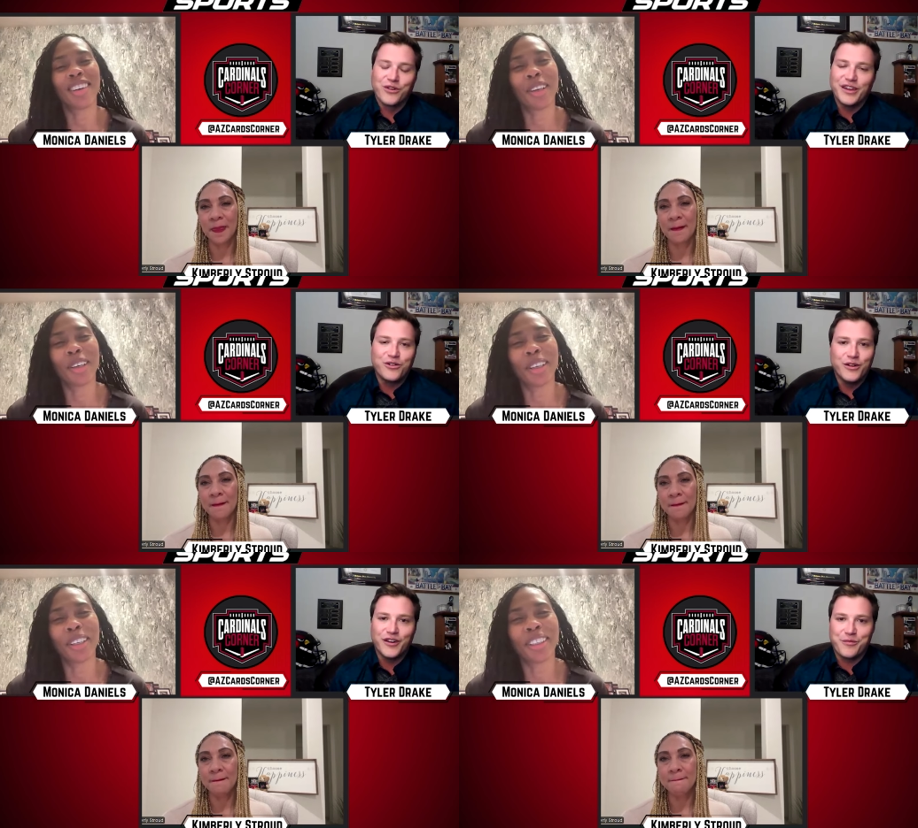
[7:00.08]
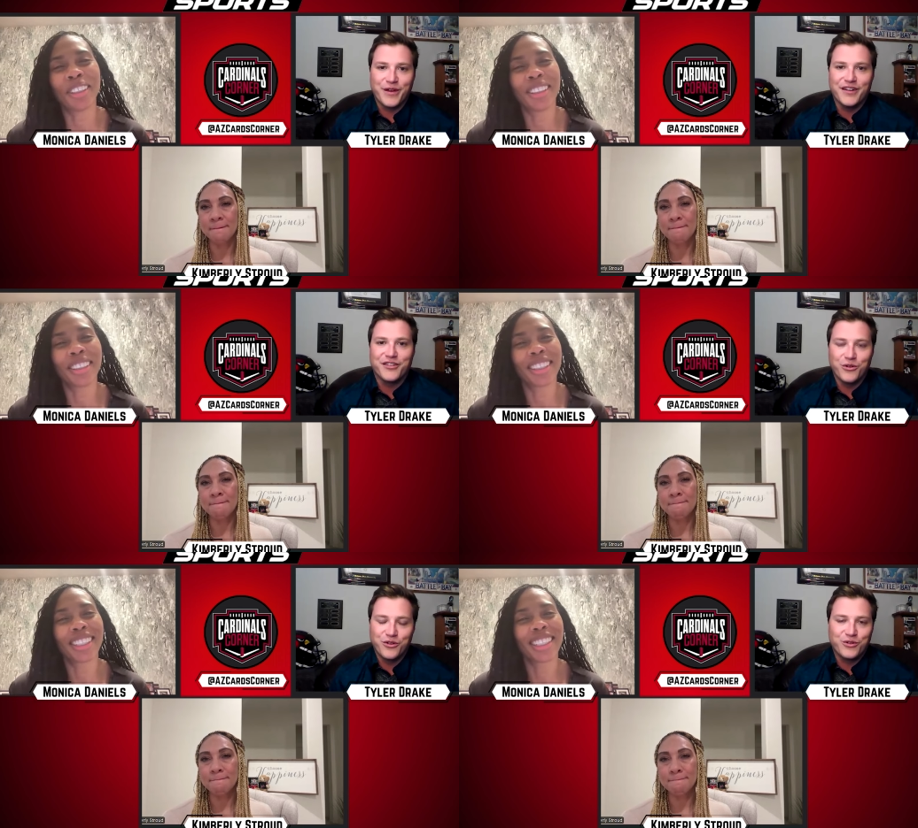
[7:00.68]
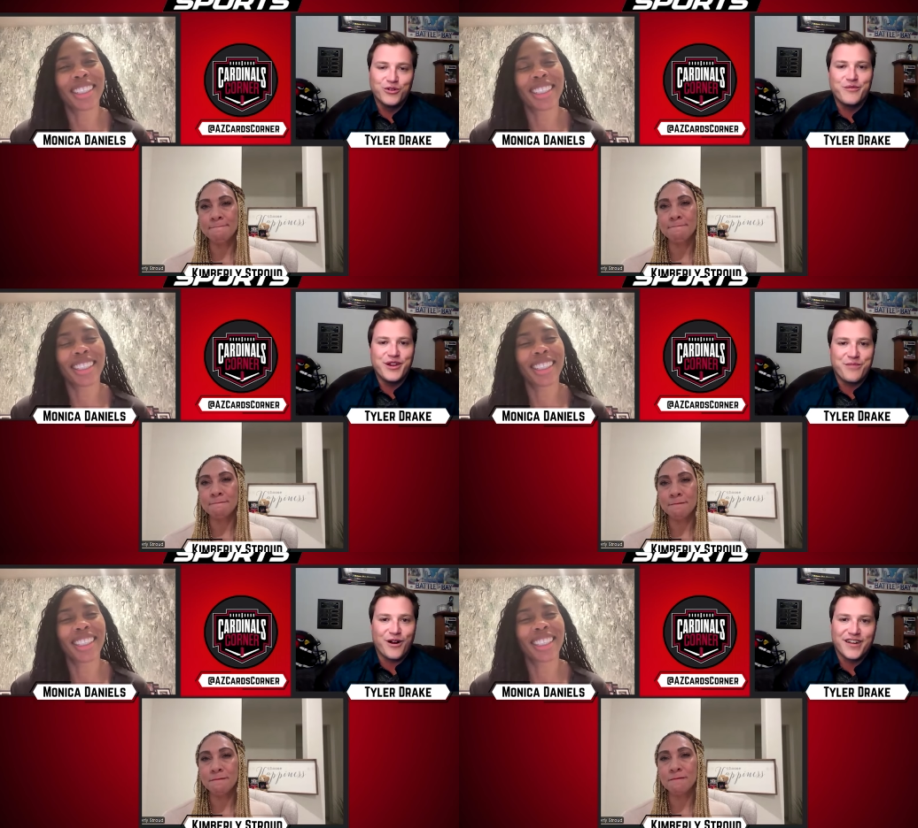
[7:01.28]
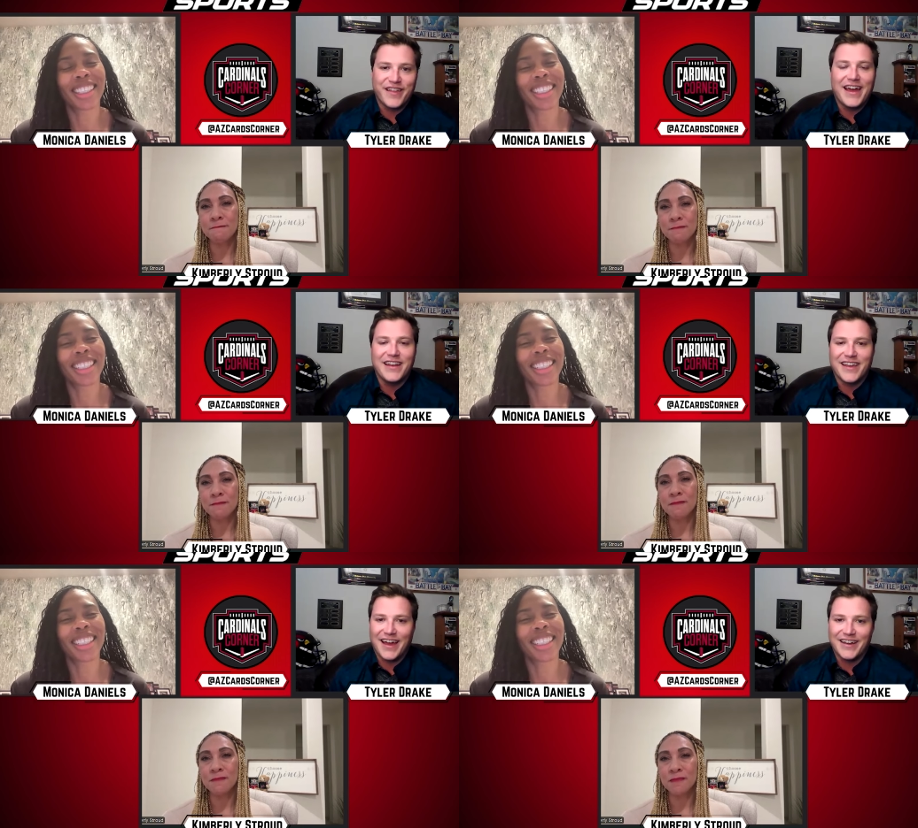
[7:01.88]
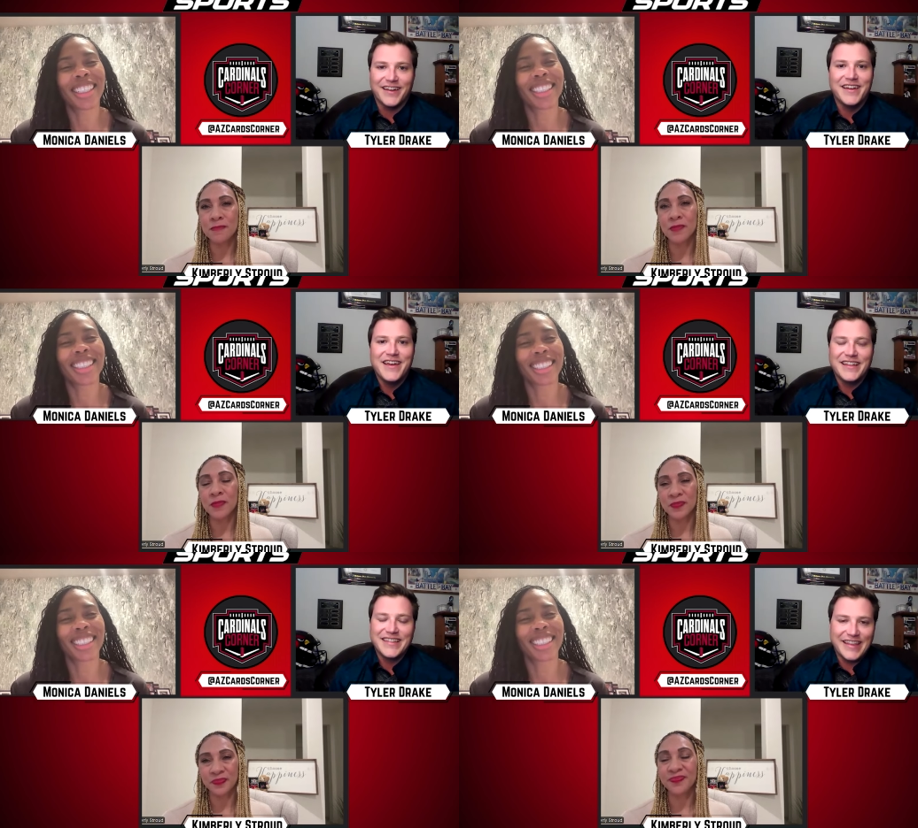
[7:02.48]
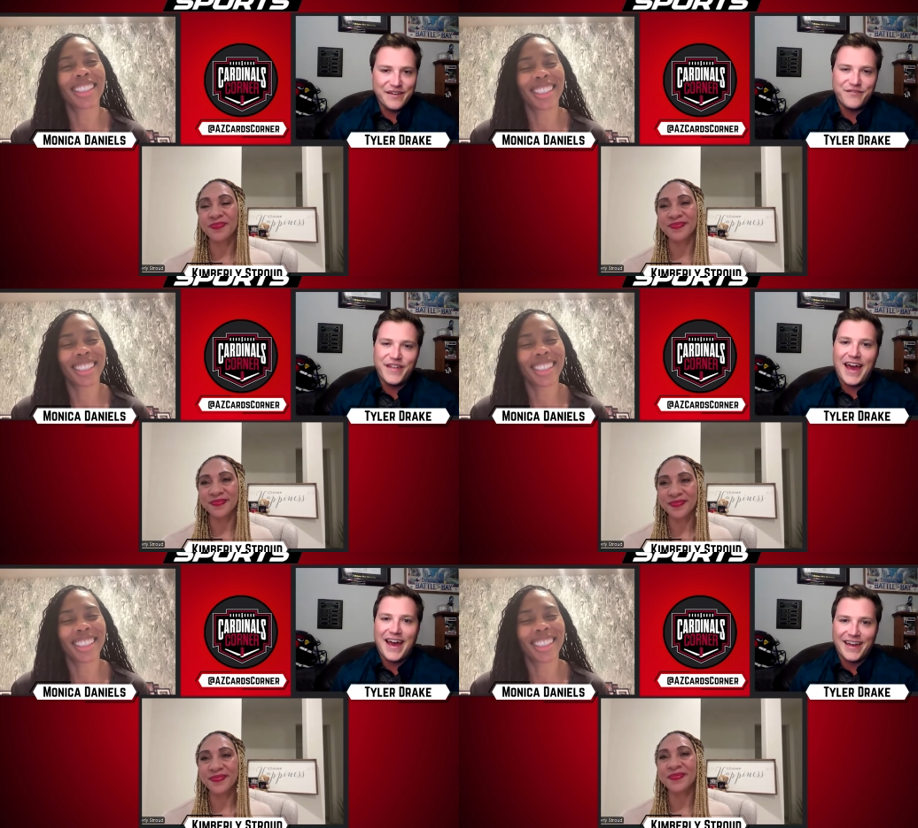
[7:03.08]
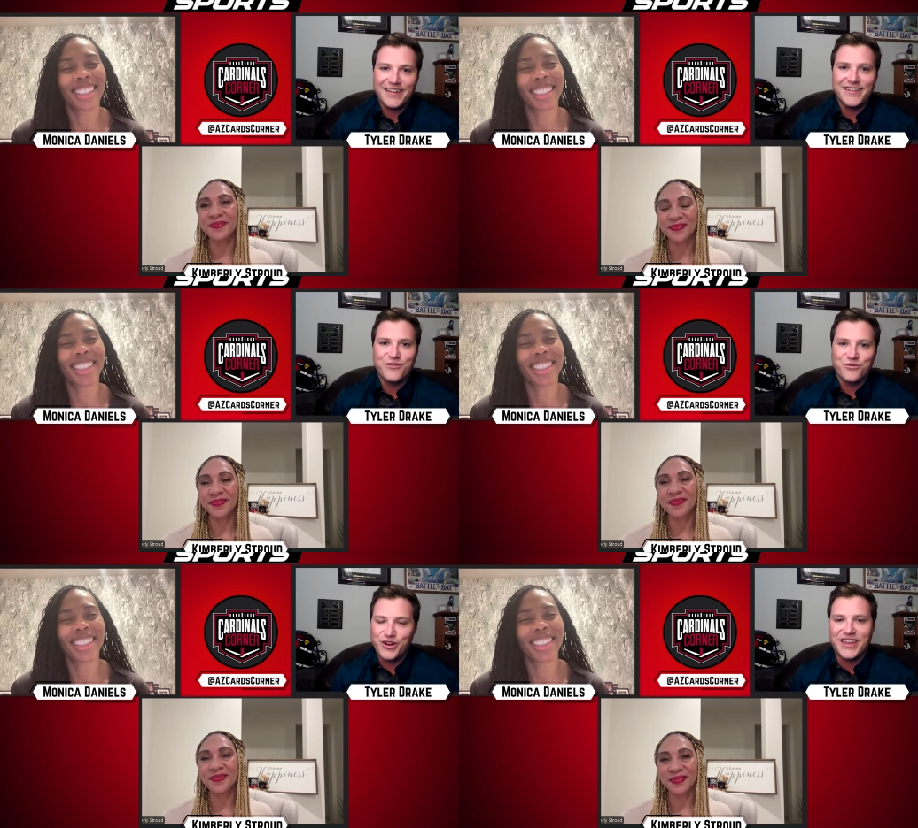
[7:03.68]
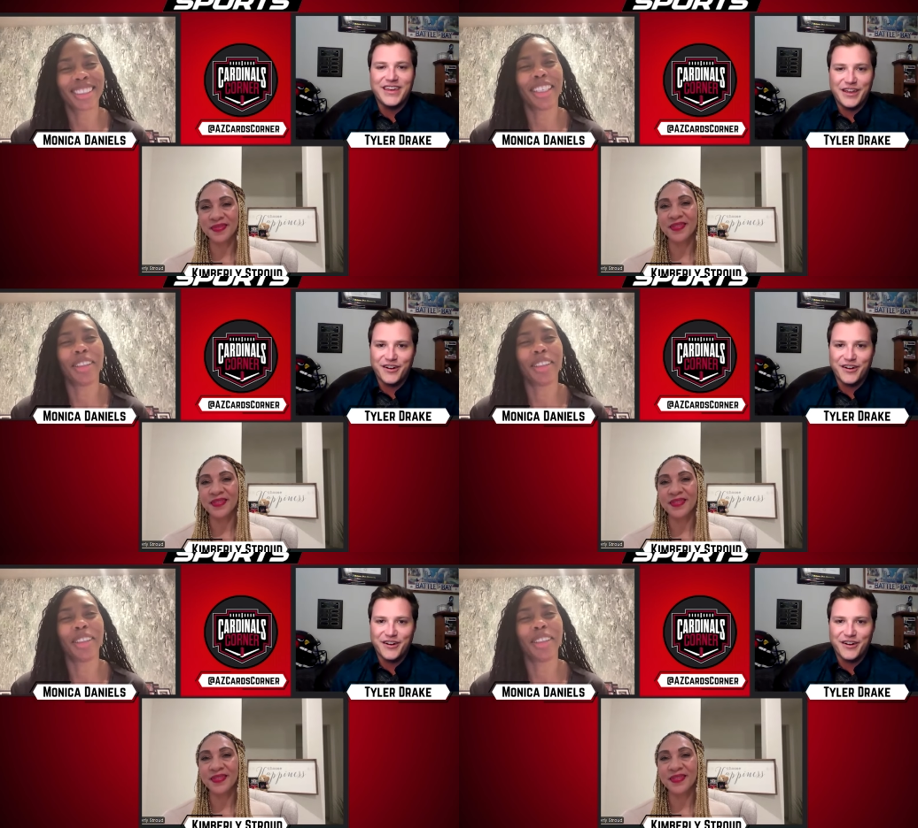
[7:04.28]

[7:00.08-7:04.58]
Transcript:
Speaker 1: really Aww. cool experience. So it was cool to be a part of that and kind of live that rookie yeah.